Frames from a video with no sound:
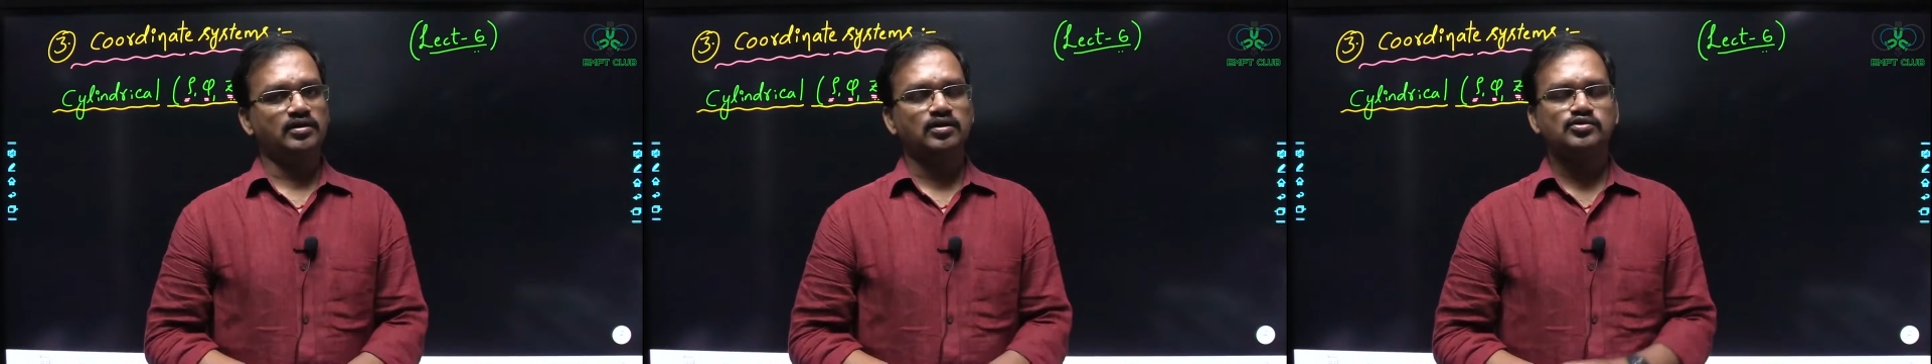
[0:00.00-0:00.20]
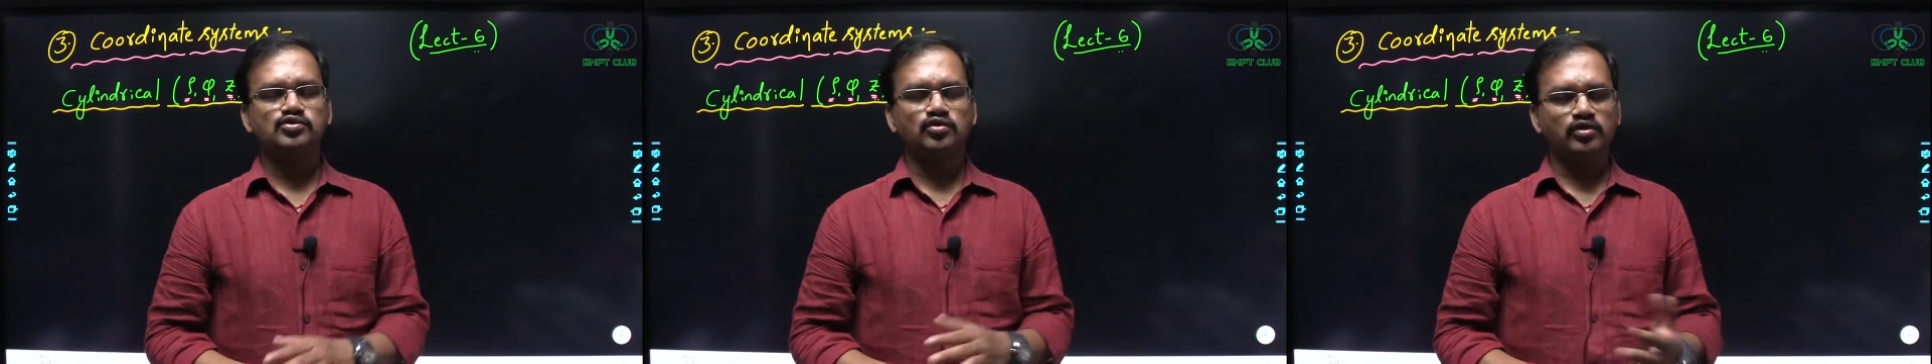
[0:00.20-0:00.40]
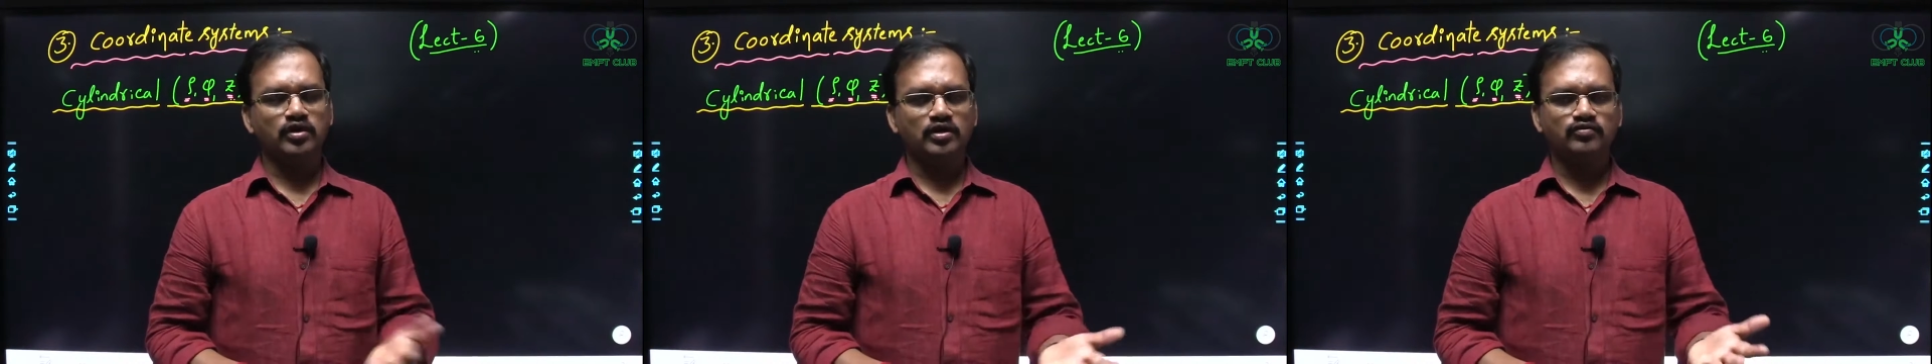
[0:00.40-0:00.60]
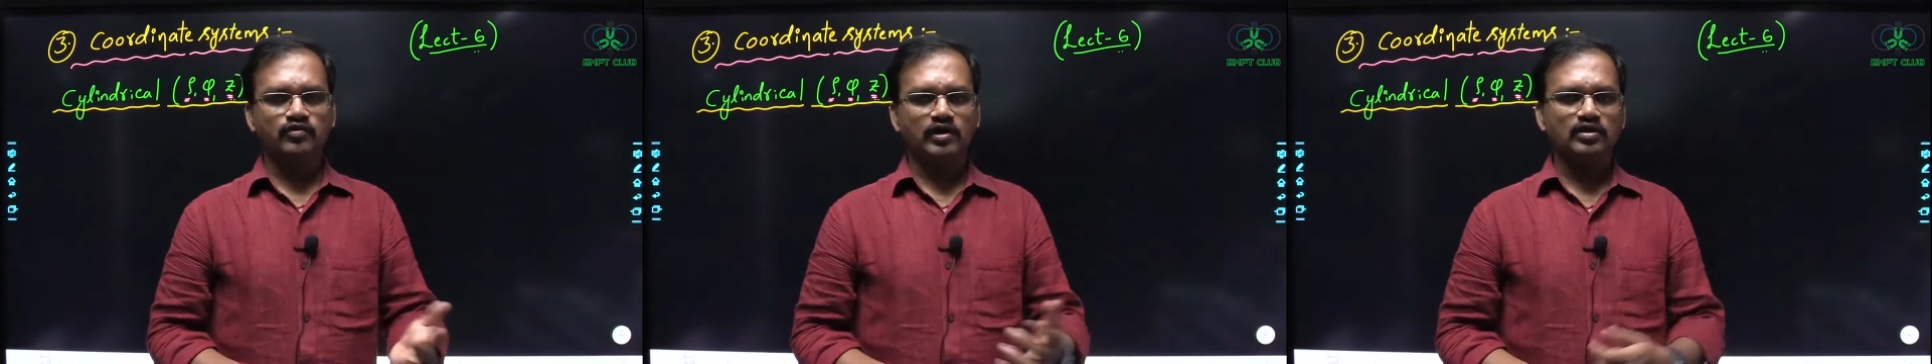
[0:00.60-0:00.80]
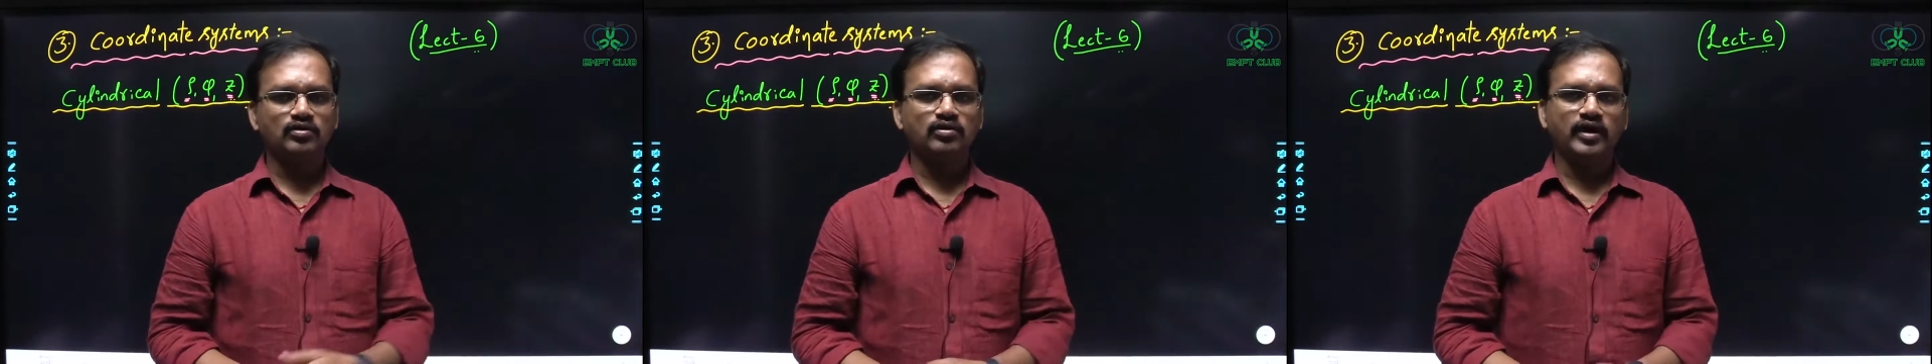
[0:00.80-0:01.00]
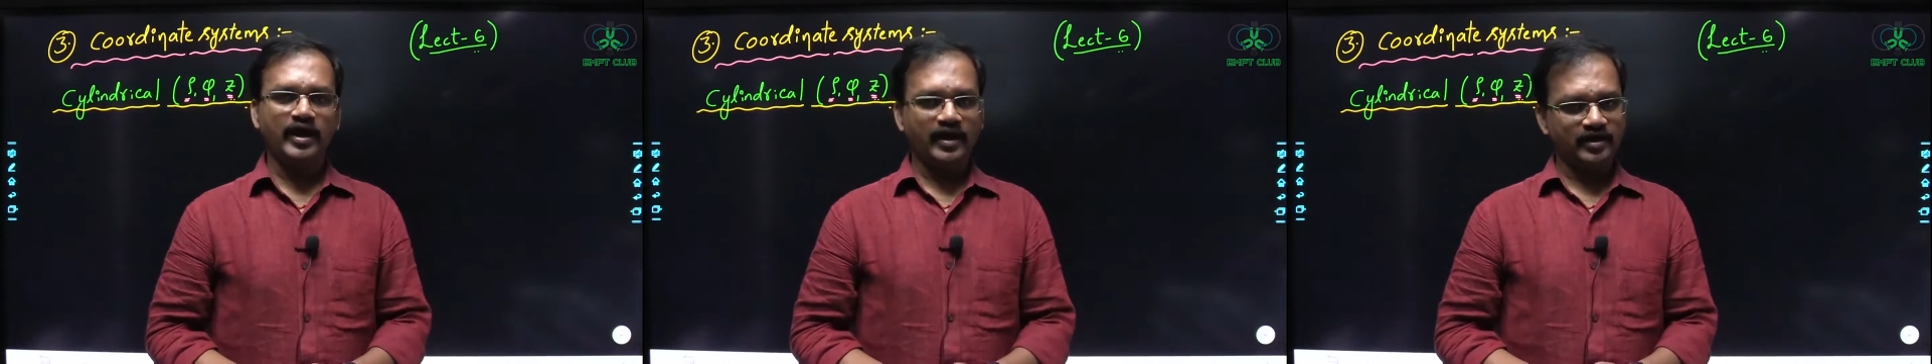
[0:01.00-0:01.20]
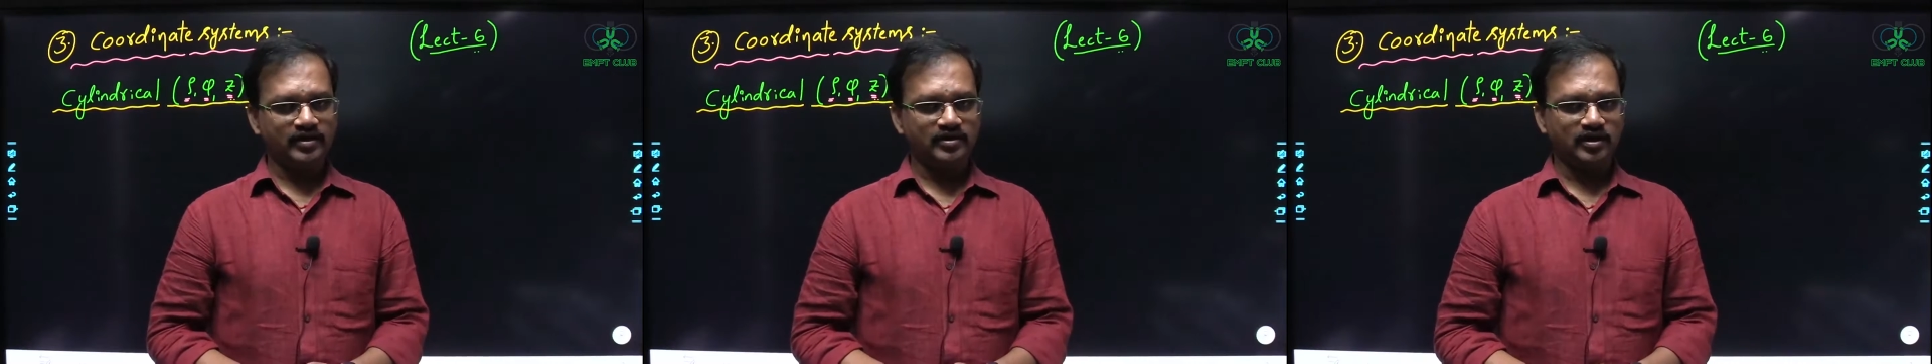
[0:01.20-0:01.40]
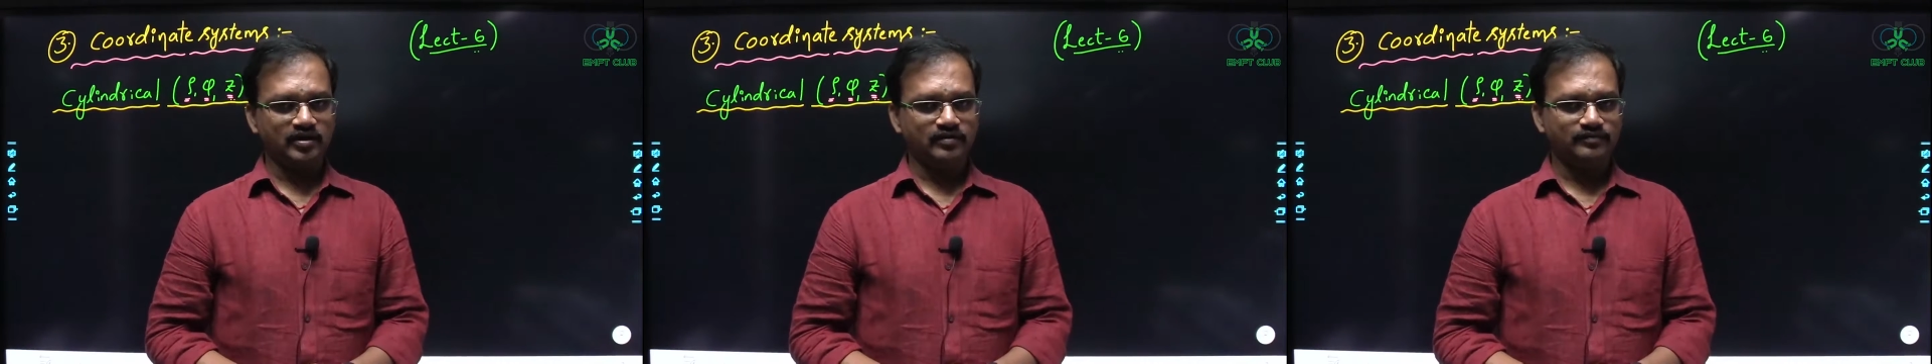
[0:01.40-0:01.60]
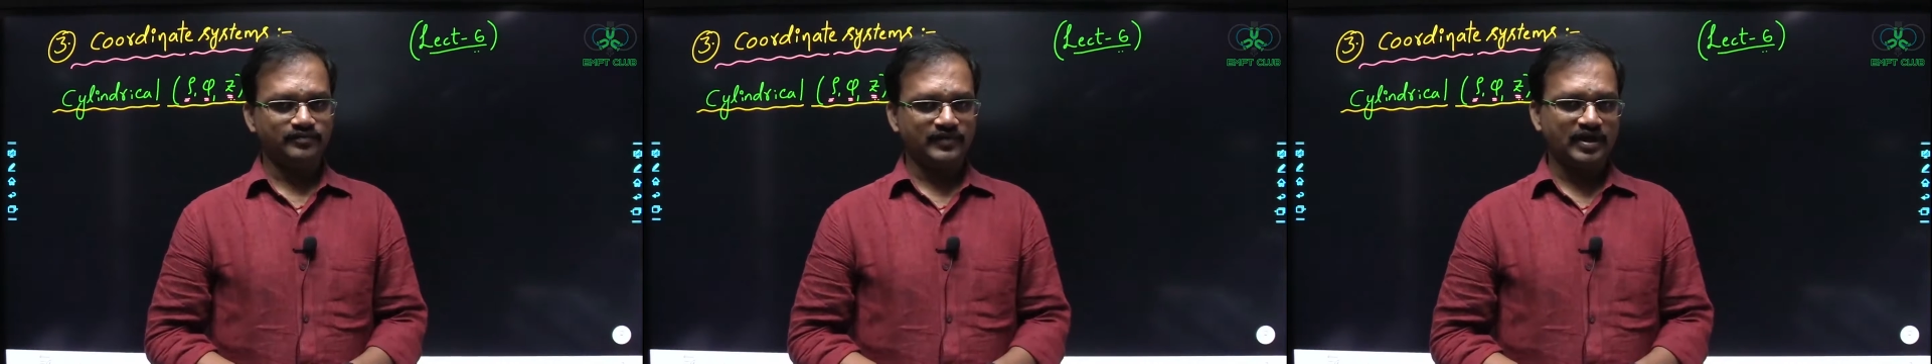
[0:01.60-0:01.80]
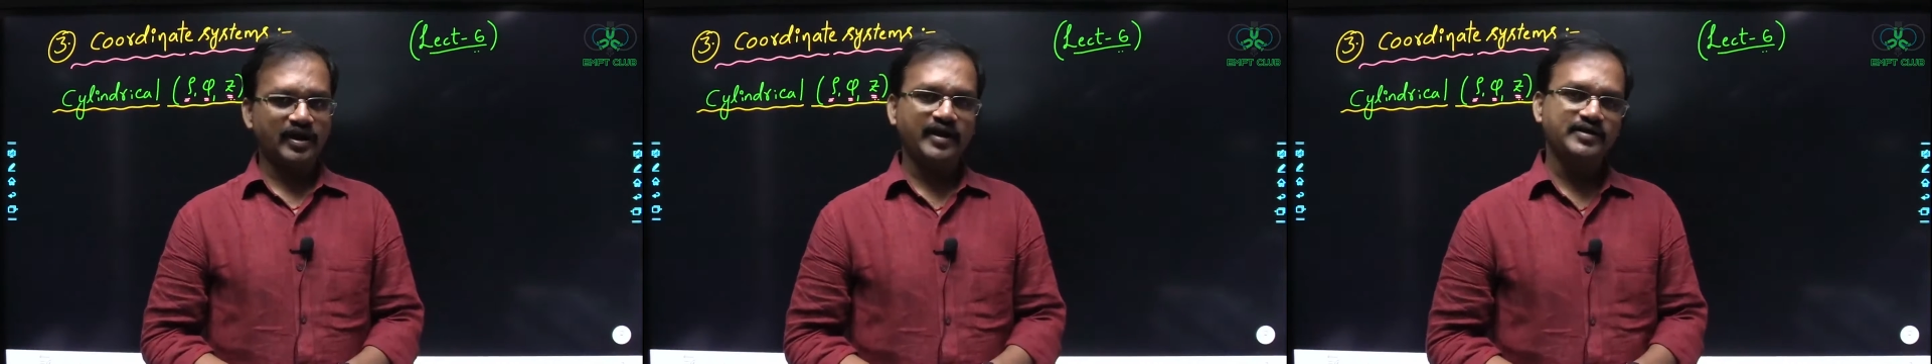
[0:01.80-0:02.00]
so you can follow anything,
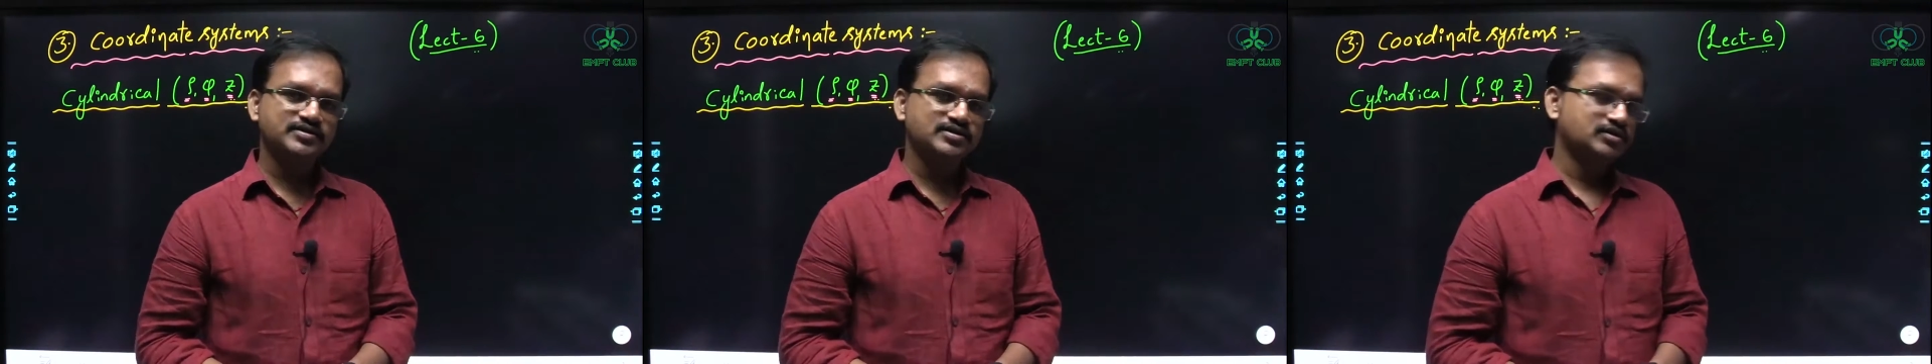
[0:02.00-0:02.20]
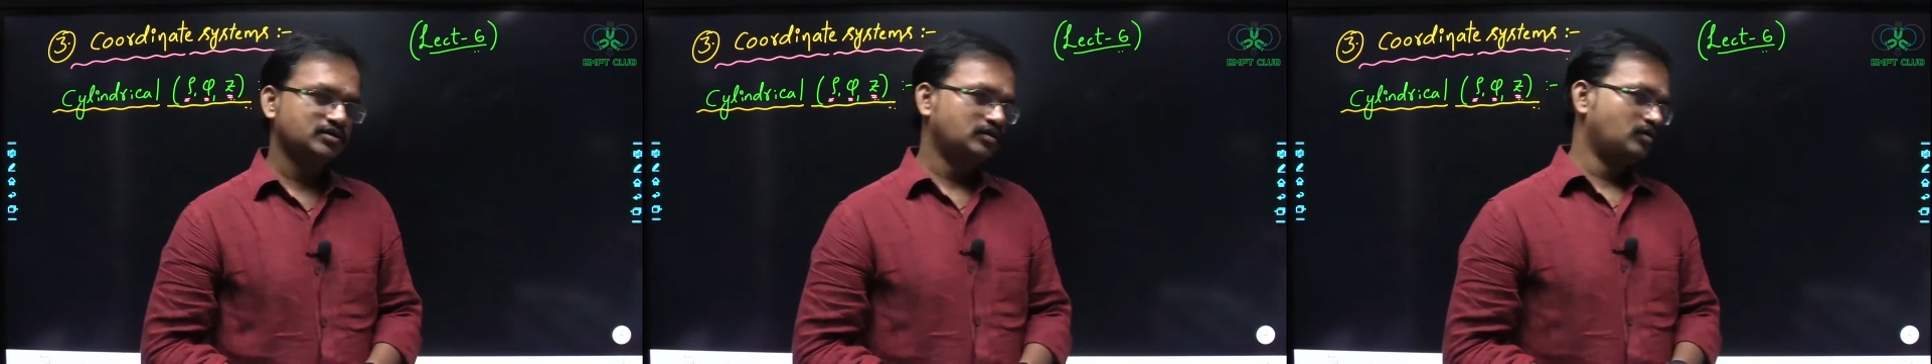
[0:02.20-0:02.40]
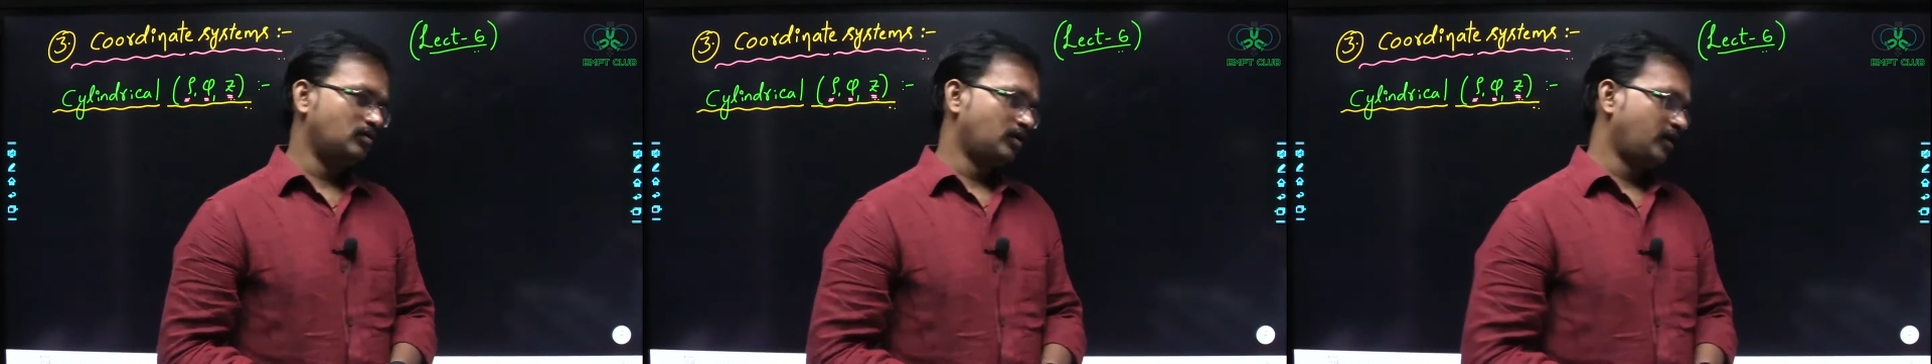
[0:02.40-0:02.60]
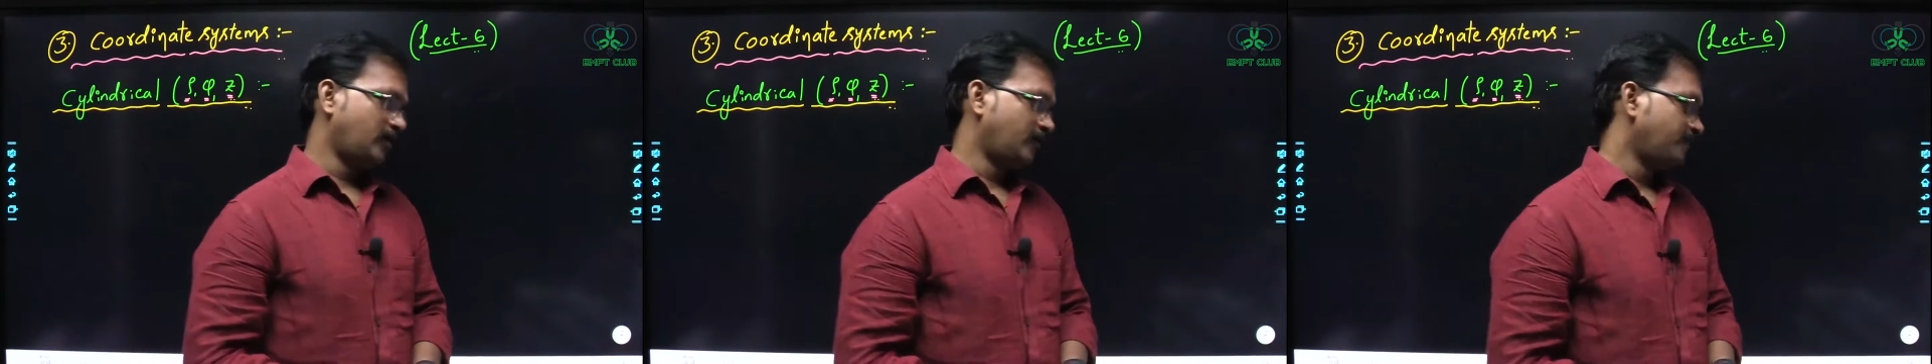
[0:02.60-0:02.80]
right? Okay,